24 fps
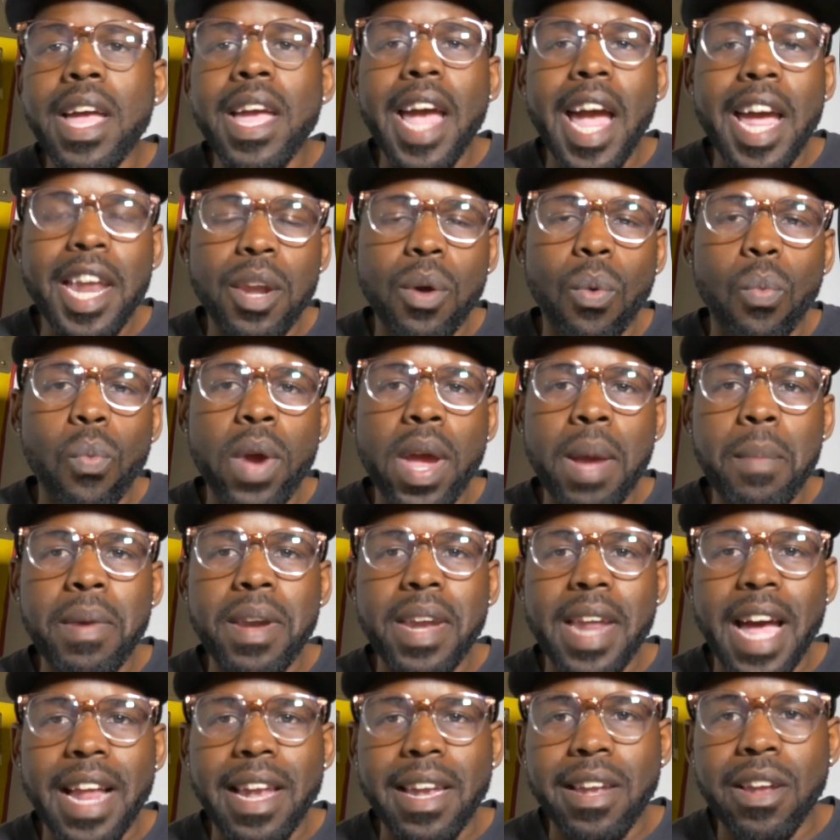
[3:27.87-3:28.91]
And the women
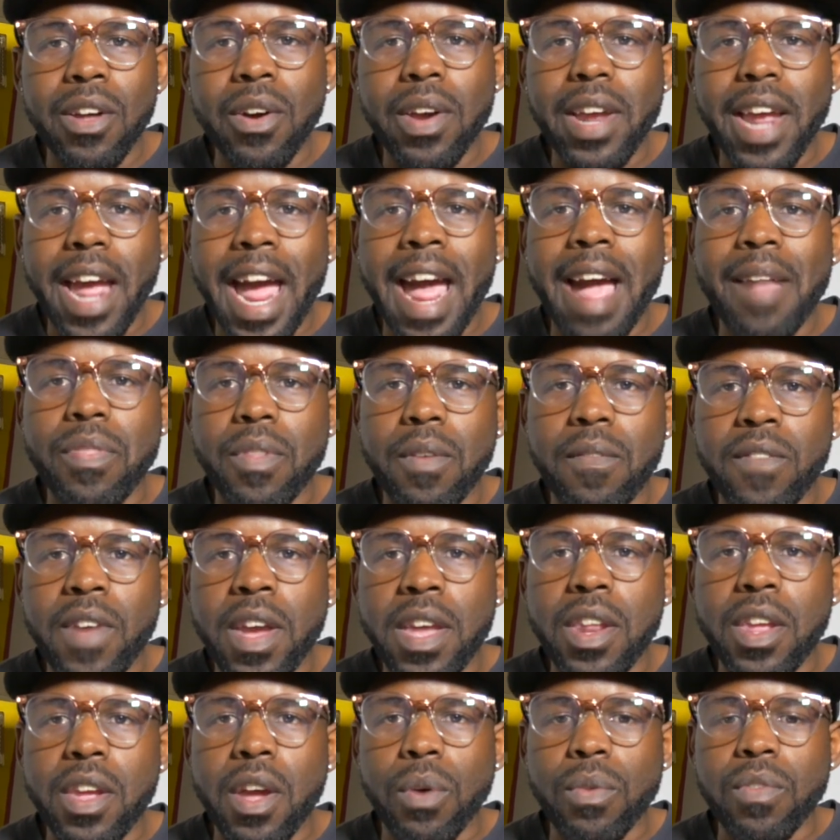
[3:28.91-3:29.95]
that looked at the
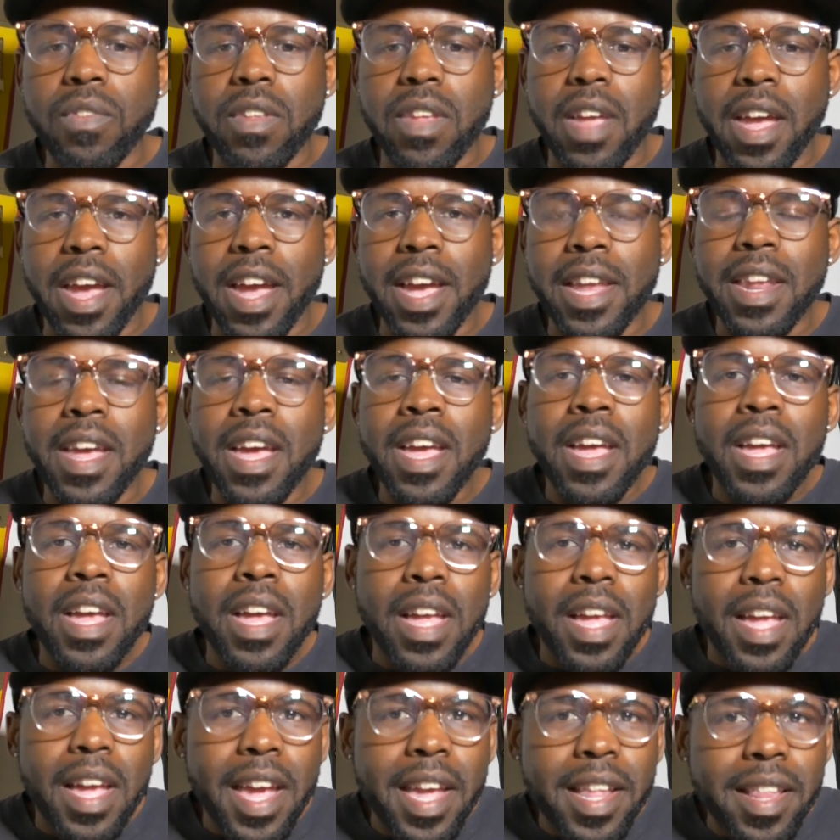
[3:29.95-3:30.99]
video said
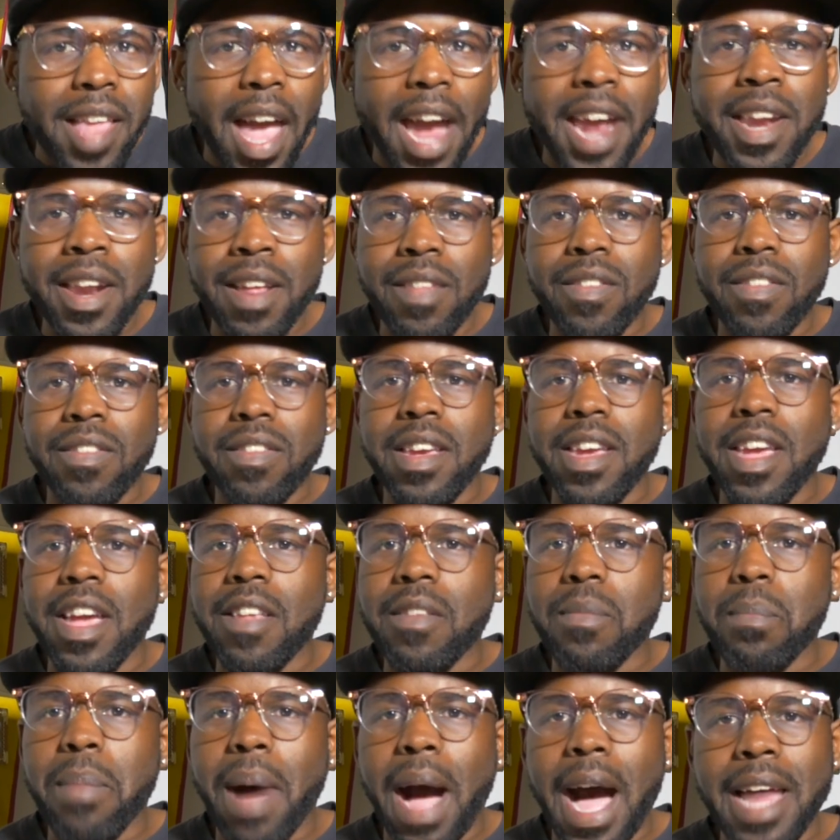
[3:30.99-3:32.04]
they didn't see
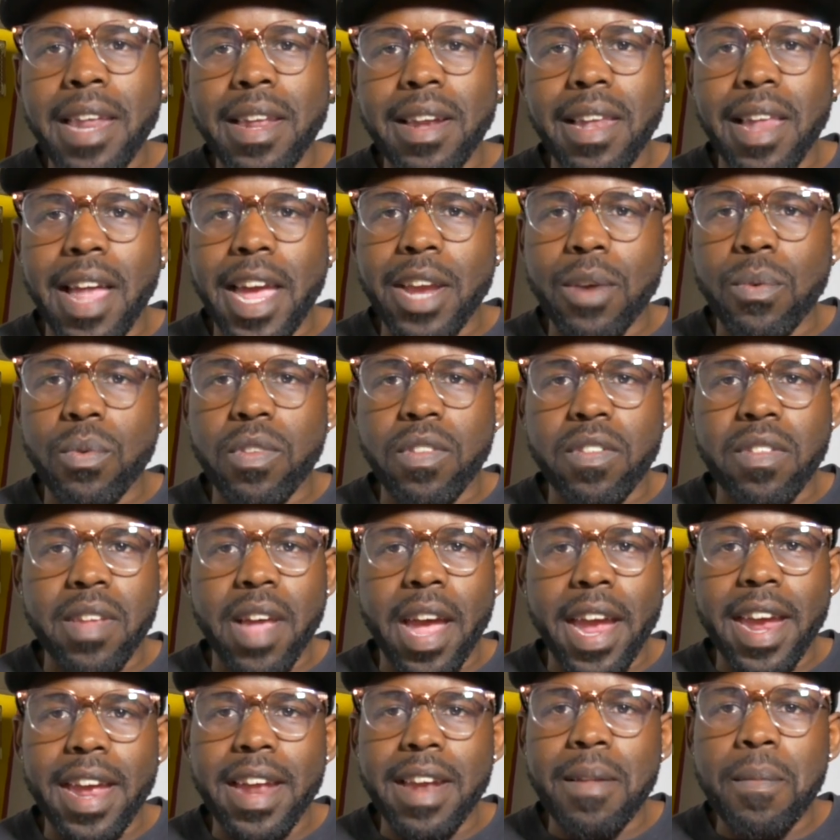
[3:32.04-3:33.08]
his body language
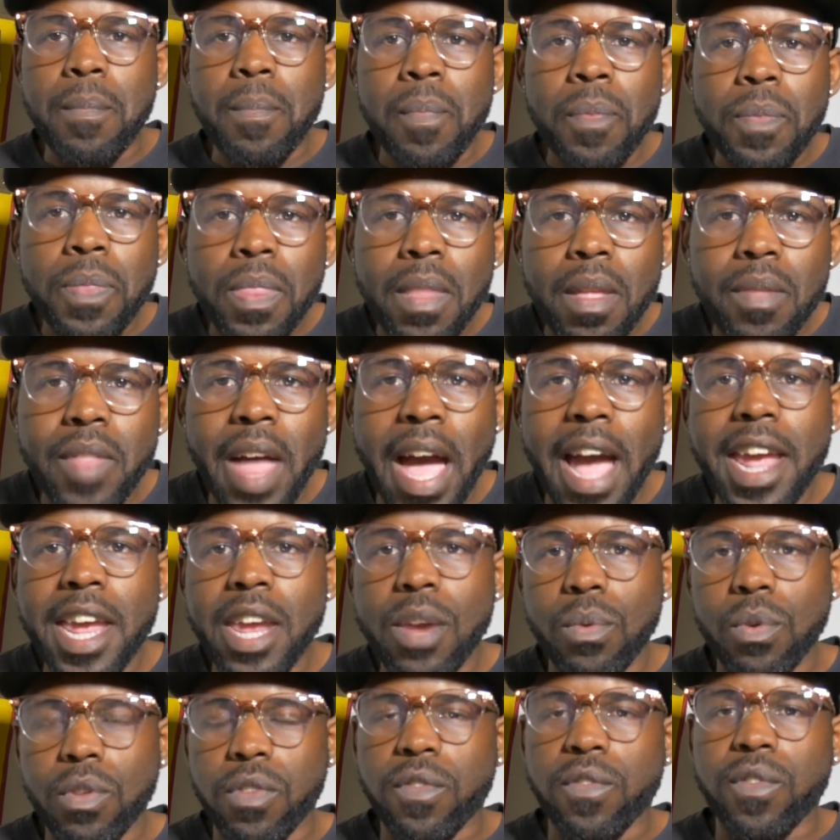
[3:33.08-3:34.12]
saying that
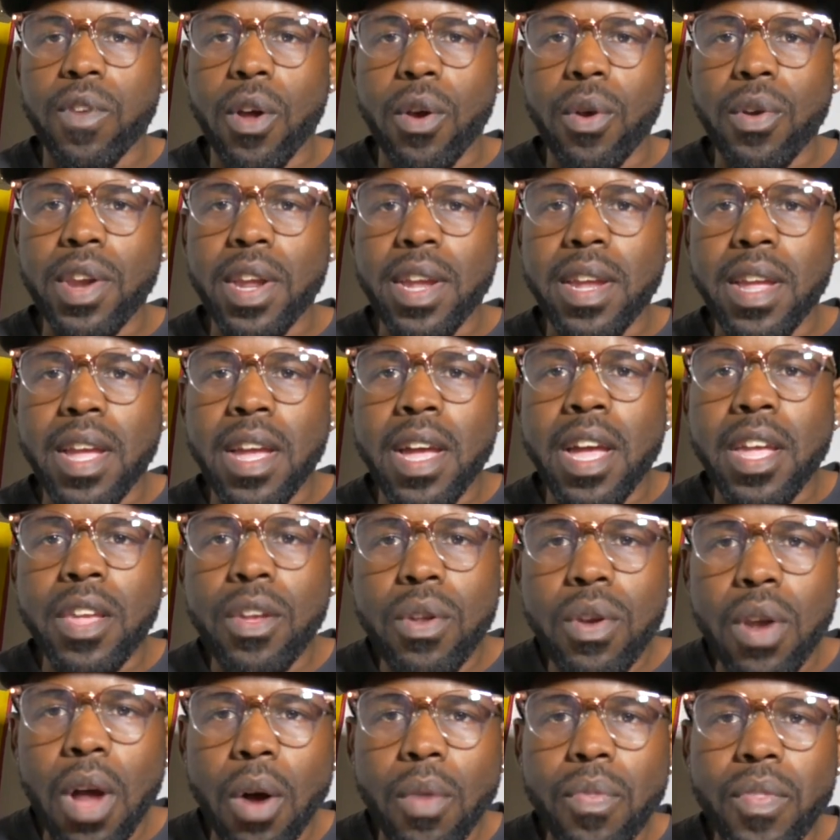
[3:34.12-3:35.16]
he was flirting.
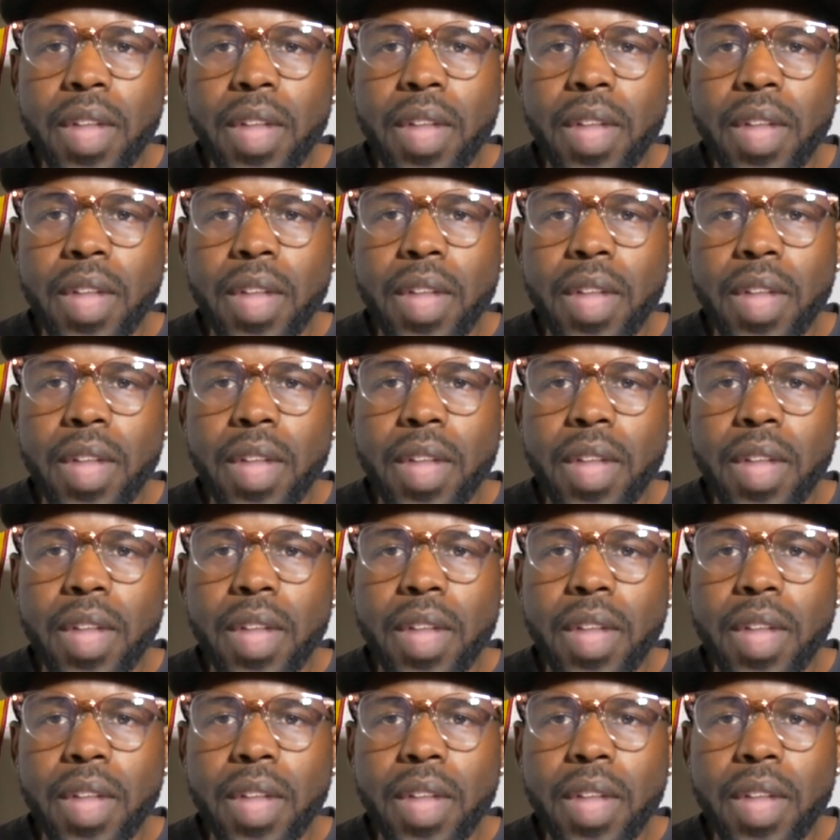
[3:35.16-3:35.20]
You know,